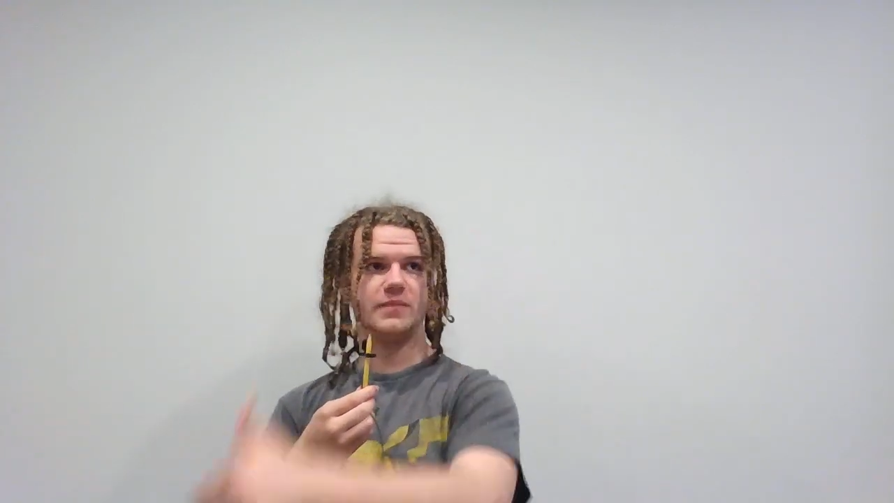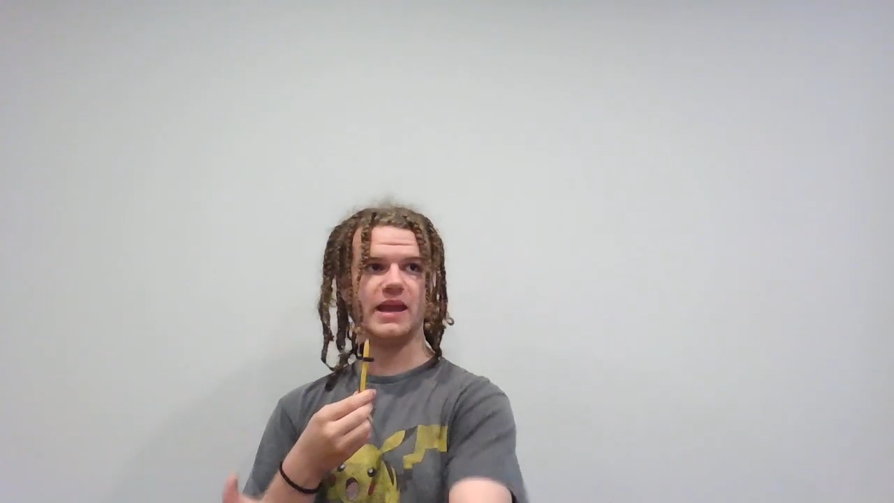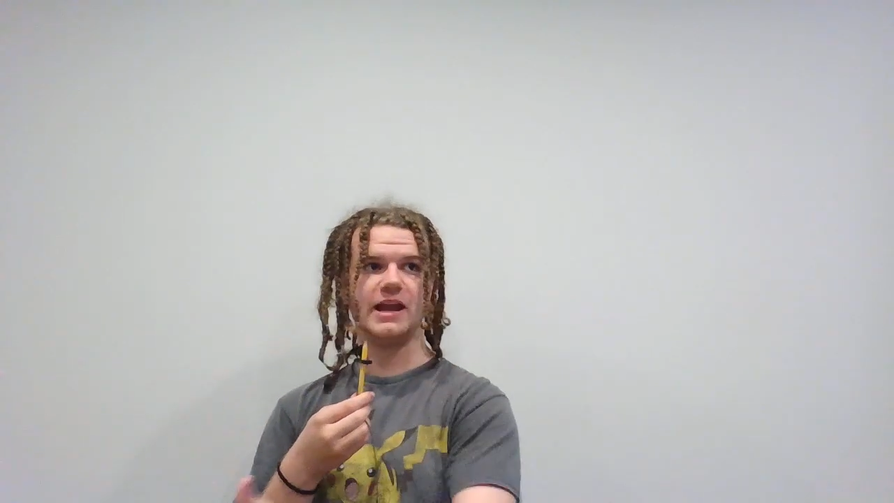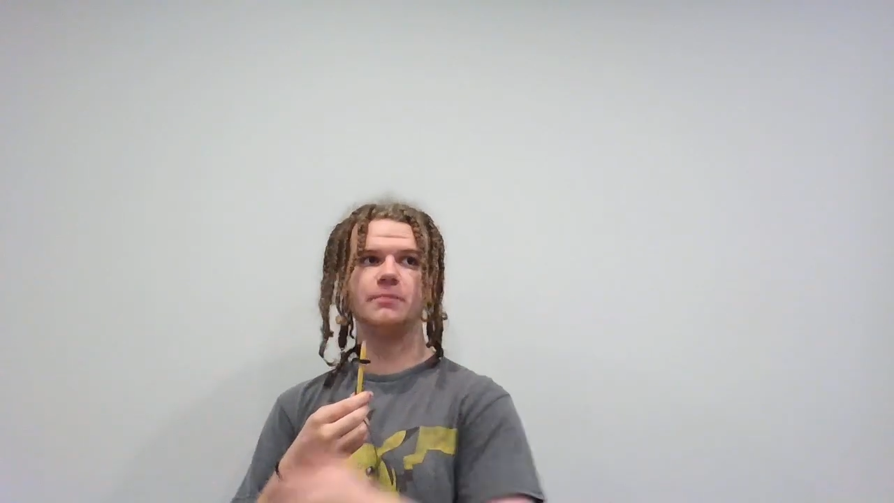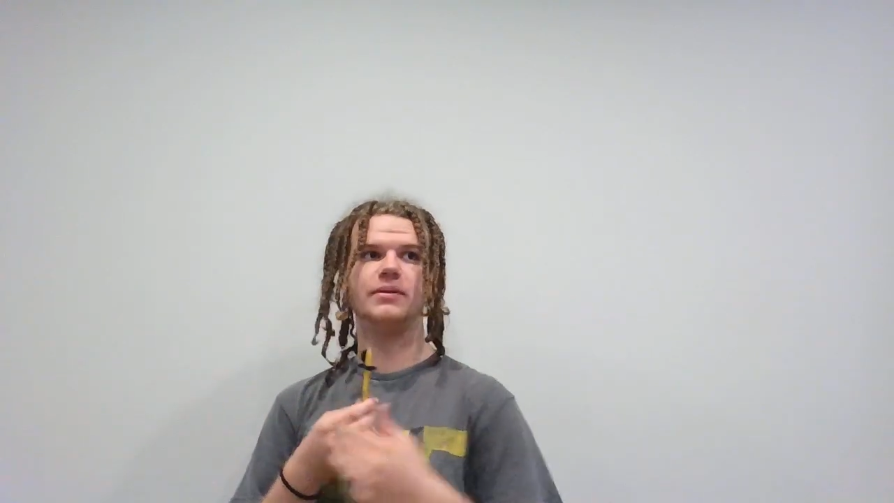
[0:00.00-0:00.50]

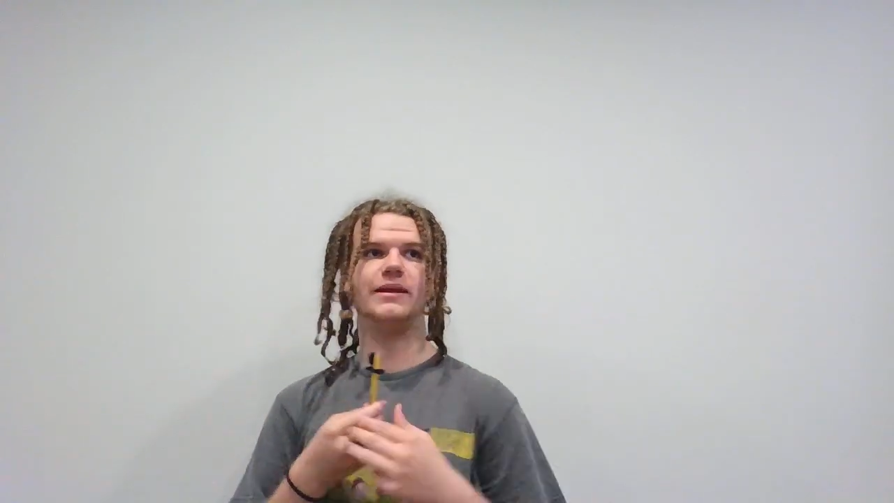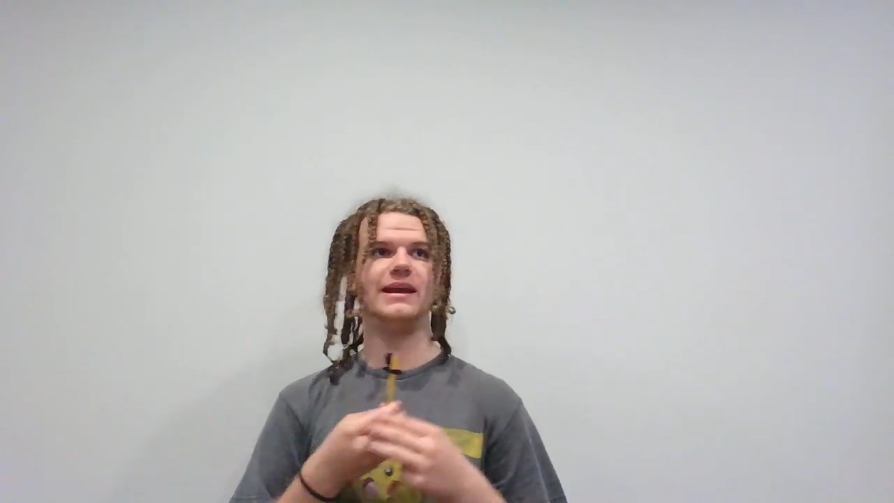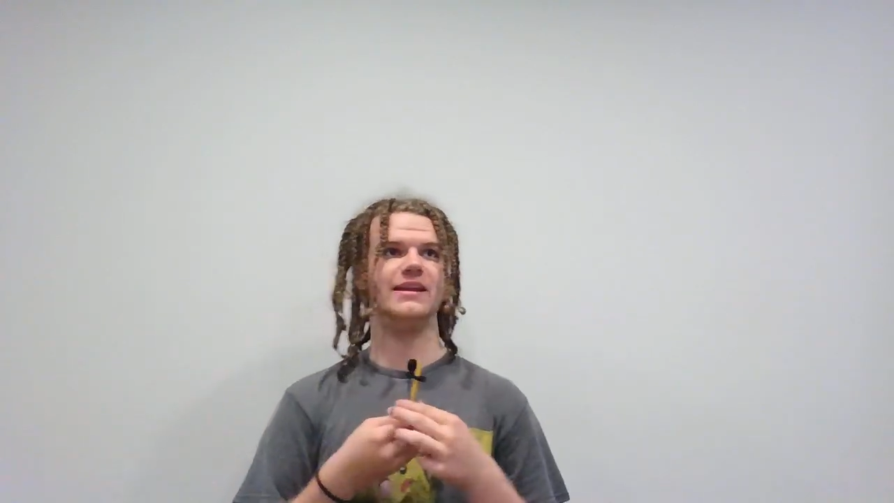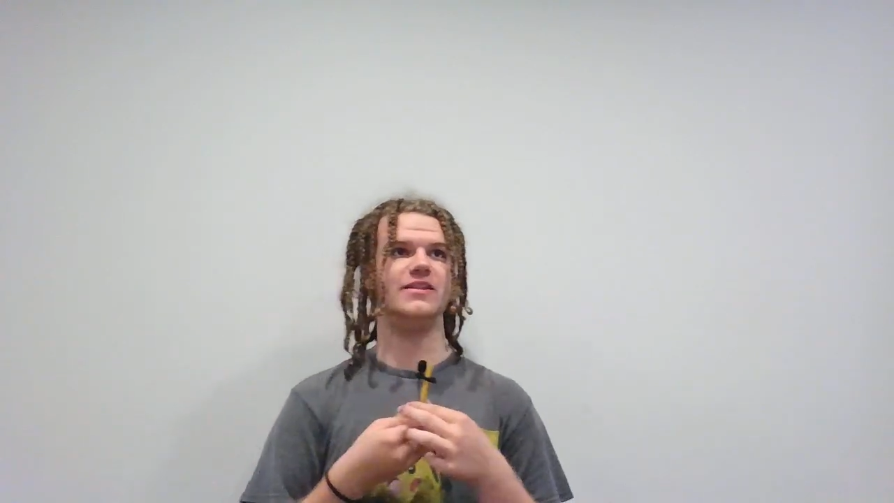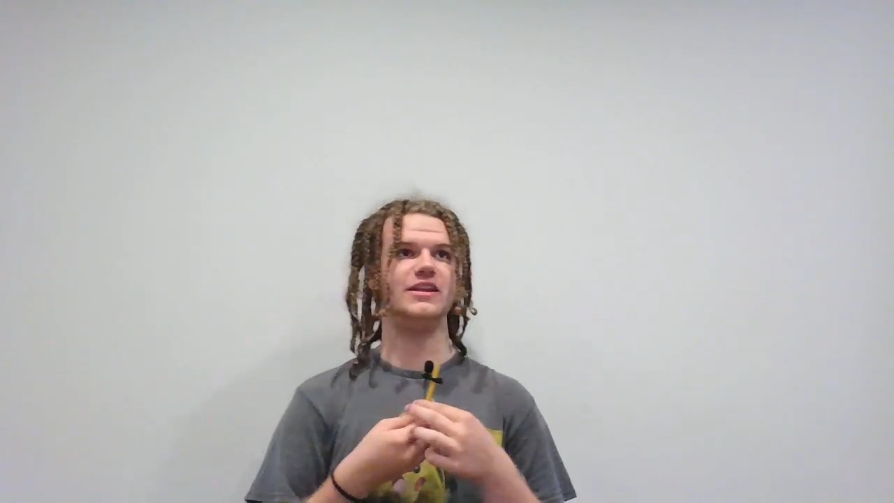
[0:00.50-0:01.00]

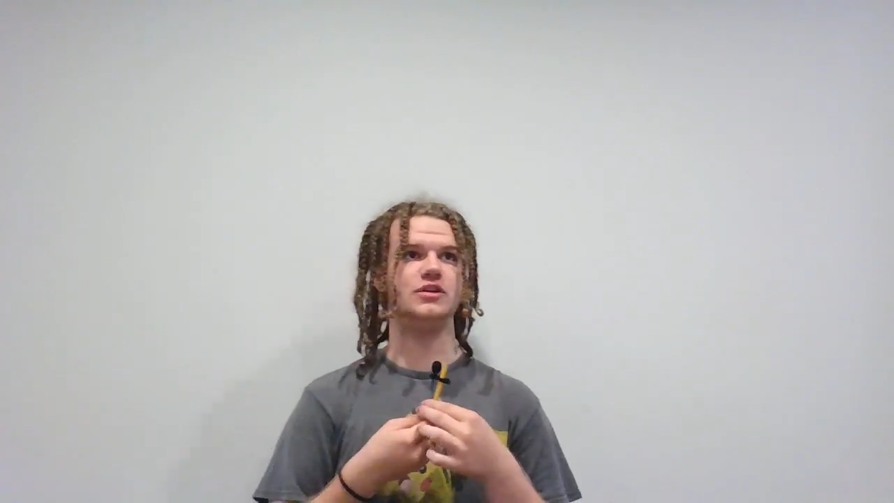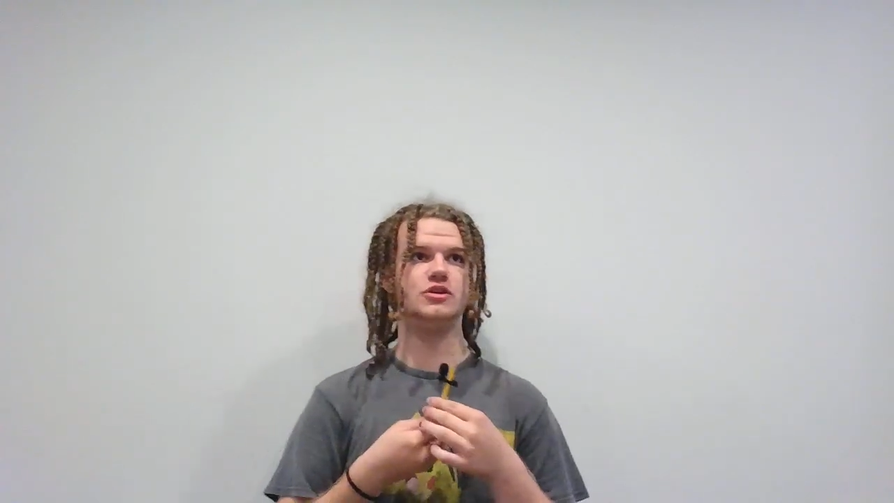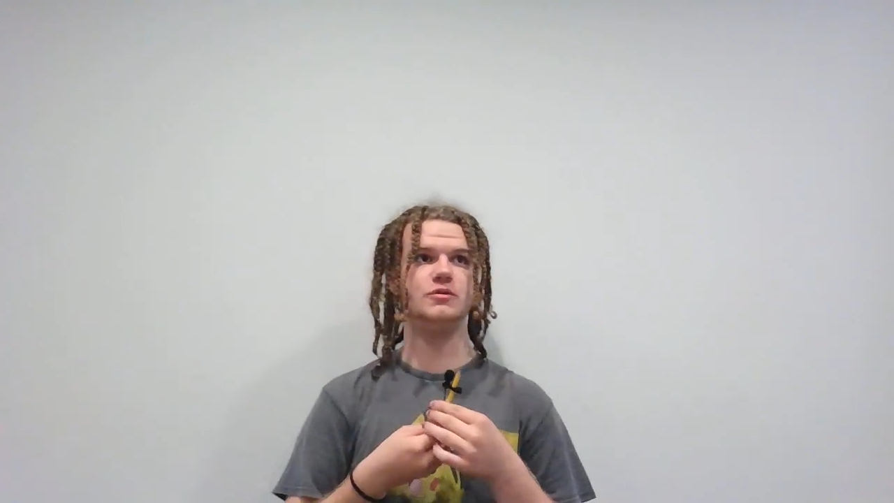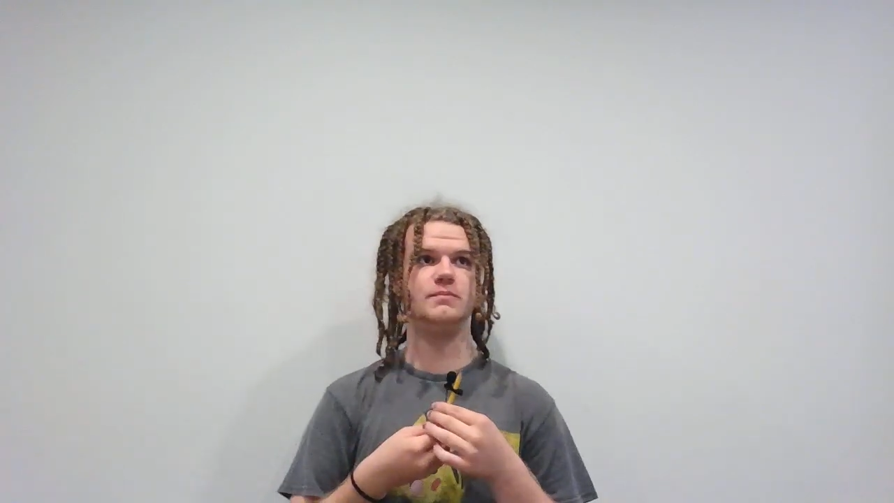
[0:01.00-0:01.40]
airplane than you do